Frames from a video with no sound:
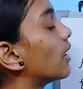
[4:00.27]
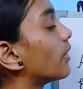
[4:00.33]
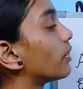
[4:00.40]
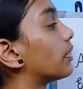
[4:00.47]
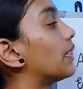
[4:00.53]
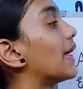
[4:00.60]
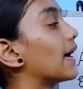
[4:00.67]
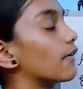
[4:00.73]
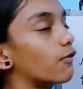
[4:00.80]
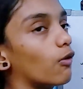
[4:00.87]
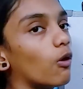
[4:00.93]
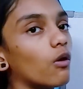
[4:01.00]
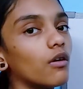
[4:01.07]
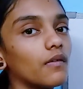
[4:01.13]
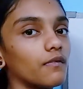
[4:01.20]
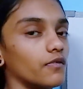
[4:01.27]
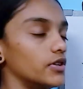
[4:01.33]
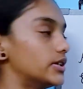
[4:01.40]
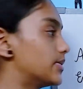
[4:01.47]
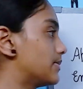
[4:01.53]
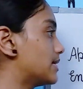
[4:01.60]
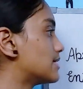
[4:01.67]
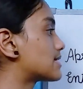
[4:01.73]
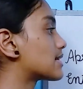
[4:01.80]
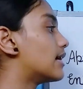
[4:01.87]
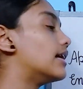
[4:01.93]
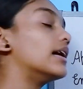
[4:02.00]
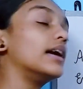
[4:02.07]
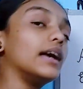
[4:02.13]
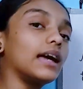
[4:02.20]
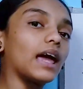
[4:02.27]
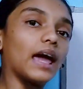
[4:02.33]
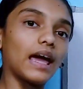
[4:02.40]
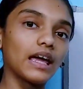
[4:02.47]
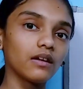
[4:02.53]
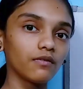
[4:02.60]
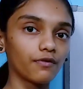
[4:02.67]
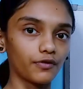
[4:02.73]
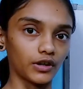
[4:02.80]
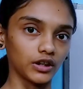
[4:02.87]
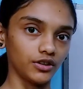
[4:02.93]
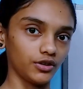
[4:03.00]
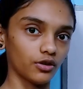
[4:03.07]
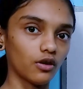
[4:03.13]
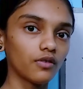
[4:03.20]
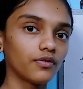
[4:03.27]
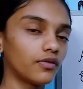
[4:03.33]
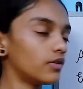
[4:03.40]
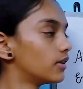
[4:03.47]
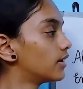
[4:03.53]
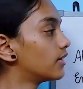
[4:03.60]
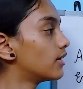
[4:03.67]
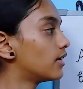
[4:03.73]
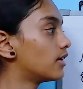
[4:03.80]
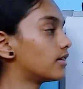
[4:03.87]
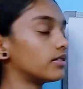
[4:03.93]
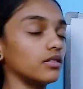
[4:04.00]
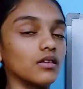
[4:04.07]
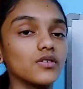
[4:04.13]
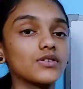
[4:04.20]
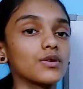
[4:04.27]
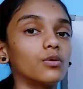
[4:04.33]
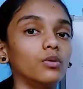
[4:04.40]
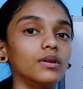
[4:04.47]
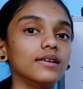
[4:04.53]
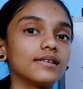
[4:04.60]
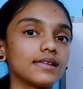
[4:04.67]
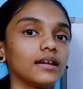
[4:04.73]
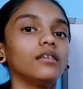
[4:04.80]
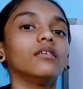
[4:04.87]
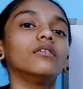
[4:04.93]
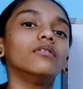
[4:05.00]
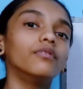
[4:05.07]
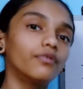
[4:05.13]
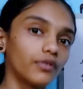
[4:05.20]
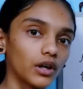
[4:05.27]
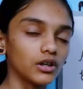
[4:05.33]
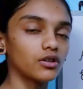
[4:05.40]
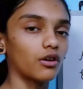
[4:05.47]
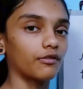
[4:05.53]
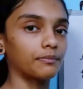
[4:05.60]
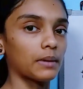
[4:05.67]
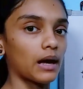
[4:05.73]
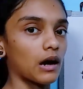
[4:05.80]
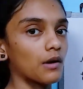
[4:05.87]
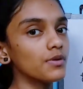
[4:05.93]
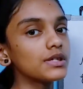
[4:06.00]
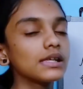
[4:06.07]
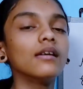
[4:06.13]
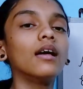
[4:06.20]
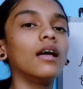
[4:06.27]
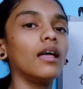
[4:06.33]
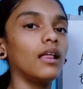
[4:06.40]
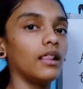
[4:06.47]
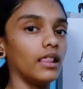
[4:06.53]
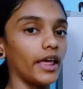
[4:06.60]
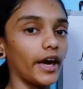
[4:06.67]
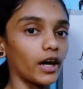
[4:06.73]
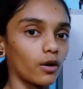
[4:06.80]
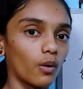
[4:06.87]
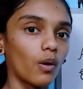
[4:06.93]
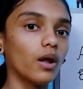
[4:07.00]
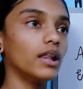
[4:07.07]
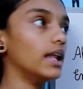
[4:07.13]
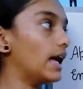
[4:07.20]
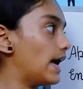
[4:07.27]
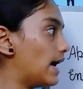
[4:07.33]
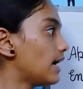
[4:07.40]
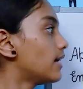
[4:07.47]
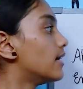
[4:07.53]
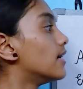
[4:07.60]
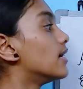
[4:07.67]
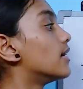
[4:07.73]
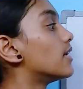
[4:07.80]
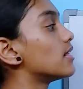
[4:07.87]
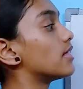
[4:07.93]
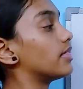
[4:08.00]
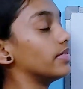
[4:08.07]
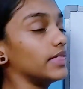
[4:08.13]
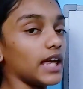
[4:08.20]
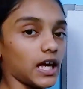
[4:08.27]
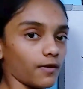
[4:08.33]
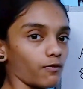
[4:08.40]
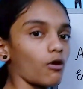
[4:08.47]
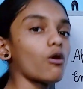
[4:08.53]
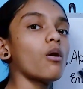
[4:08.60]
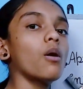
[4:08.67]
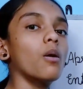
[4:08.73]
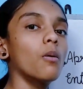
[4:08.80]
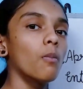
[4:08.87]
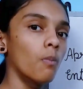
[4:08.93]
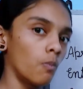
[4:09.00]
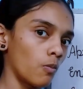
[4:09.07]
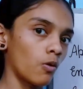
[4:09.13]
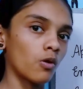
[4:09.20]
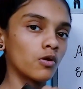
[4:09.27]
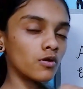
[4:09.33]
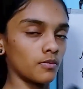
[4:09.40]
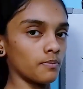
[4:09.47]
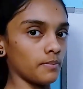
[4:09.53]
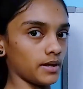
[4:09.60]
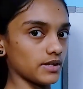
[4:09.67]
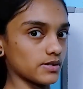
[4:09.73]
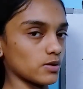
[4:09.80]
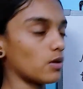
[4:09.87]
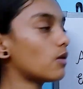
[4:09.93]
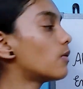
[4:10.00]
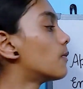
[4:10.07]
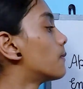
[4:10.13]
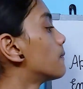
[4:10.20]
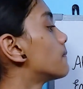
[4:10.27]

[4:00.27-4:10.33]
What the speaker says: Devant, which means in front of. The school is in front of my house. L'école est devant mon maison.